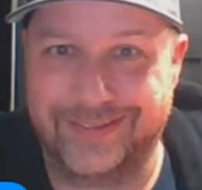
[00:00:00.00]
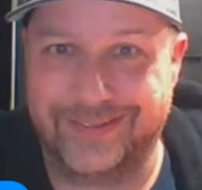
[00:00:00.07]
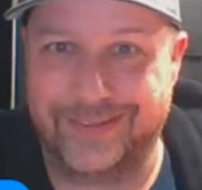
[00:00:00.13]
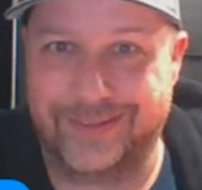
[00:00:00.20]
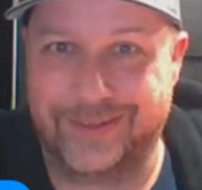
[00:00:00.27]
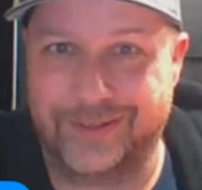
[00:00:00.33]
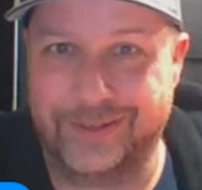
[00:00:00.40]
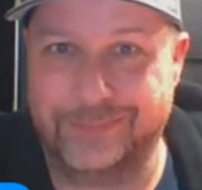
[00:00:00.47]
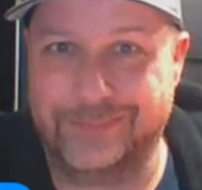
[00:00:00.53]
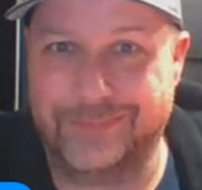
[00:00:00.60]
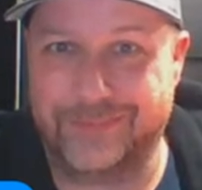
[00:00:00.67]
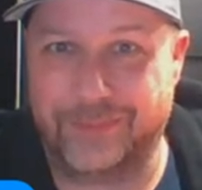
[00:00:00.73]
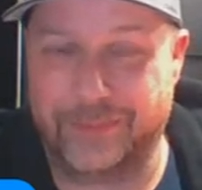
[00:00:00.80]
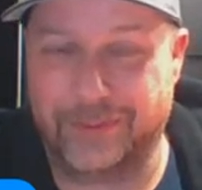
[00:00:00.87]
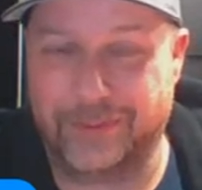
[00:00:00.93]
it's like, oh,
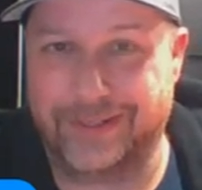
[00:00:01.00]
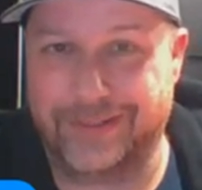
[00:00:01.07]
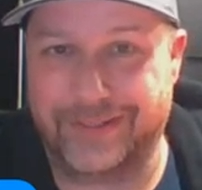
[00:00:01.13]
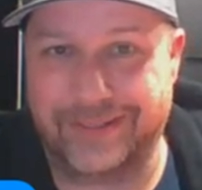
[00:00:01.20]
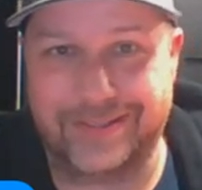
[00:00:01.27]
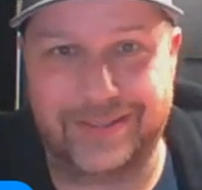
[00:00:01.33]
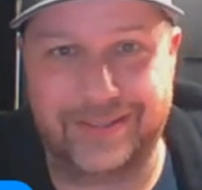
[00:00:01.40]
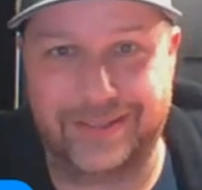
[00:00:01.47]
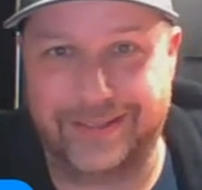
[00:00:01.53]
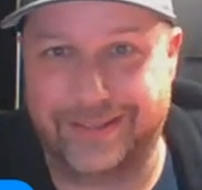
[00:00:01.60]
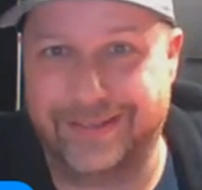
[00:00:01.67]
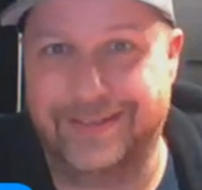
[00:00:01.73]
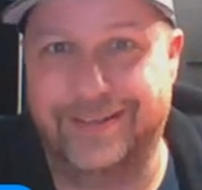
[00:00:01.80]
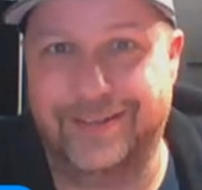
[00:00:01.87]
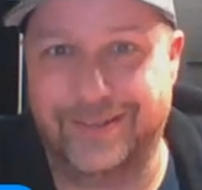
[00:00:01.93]
we better get tested. And
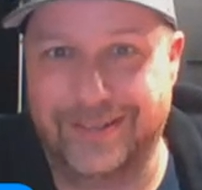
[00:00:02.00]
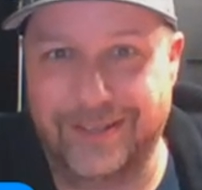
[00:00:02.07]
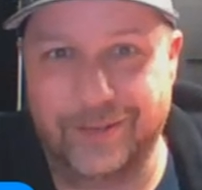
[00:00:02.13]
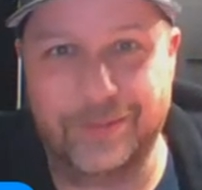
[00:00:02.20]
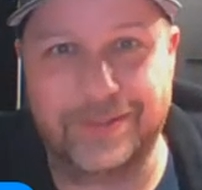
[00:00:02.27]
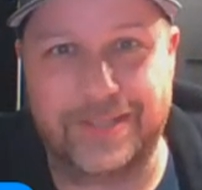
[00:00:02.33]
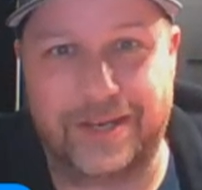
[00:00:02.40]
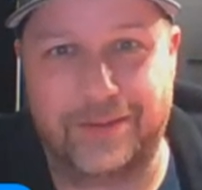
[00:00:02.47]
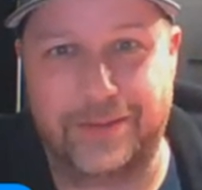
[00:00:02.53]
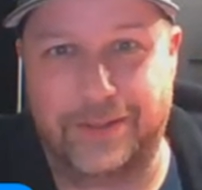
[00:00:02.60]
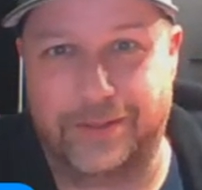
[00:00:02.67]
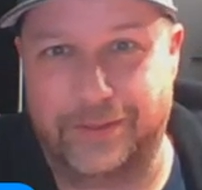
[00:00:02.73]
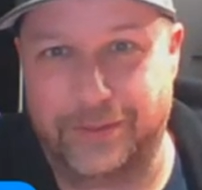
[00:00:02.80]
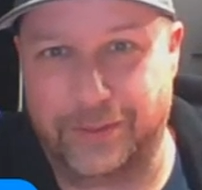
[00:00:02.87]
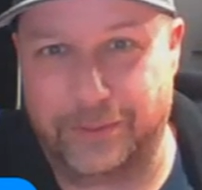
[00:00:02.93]
then it, it went
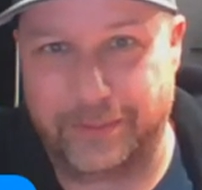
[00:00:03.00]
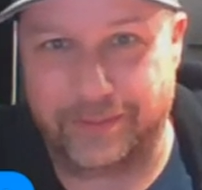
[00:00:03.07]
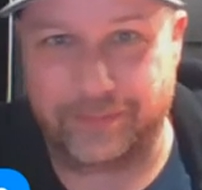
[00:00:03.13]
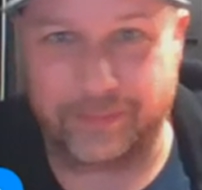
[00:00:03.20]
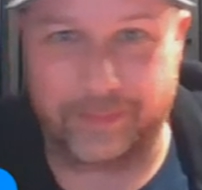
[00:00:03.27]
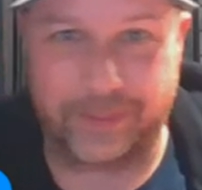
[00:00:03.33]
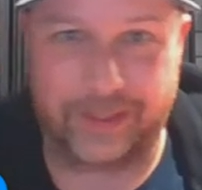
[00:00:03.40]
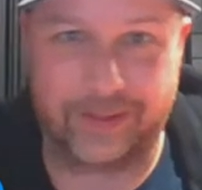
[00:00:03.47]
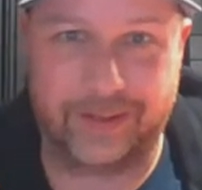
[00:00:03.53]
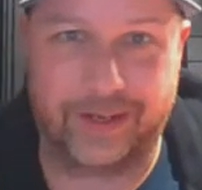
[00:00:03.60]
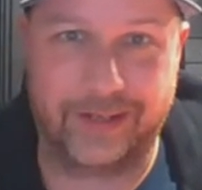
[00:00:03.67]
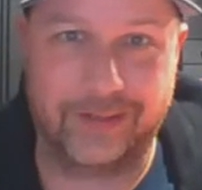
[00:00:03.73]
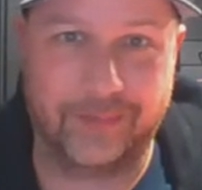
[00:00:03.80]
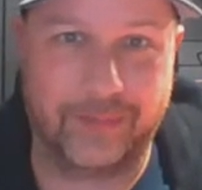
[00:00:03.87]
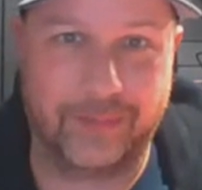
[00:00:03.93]
downhill a little bit from there.
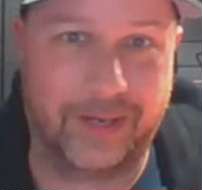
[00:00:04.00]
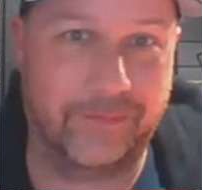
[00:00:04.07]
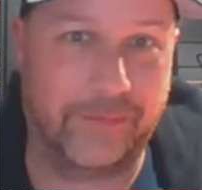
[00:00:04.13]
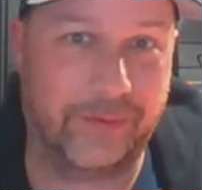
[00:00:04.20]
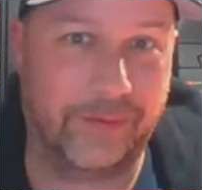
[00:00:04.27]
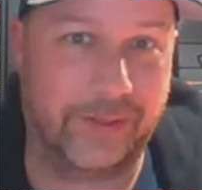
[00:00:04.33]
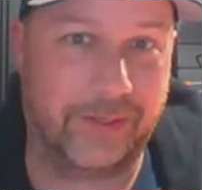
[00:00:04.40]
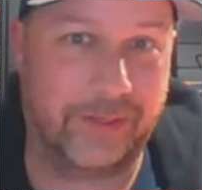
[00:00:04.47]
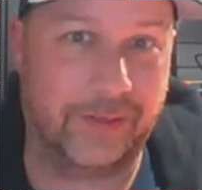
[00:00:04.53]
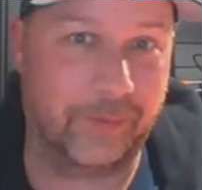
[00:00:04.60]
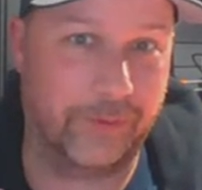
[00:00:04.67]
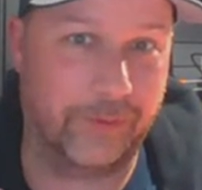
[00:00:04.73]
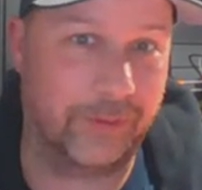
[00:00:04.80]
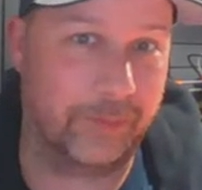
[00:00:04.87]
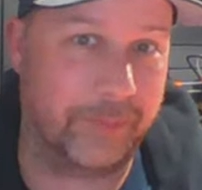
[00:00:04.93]
I mine felt like a
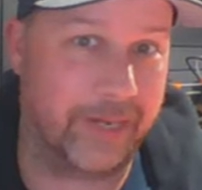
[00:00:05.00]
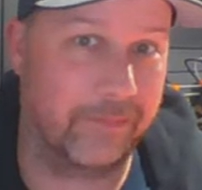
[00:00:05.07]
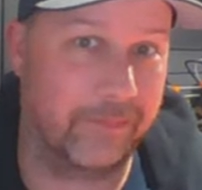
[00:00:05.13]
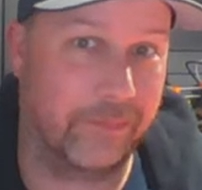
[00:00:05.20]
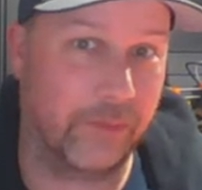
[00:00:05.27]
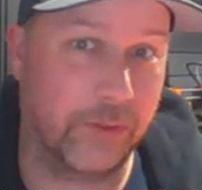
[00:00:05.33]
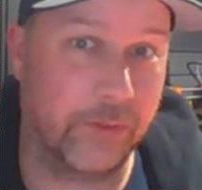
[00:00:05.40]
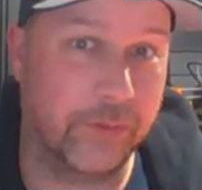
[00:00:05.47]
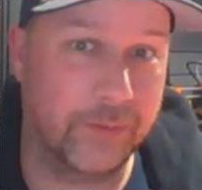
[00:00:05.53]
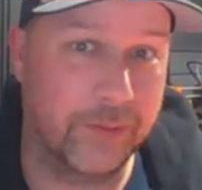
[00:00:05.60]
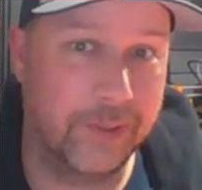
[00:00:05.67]
really bad flu.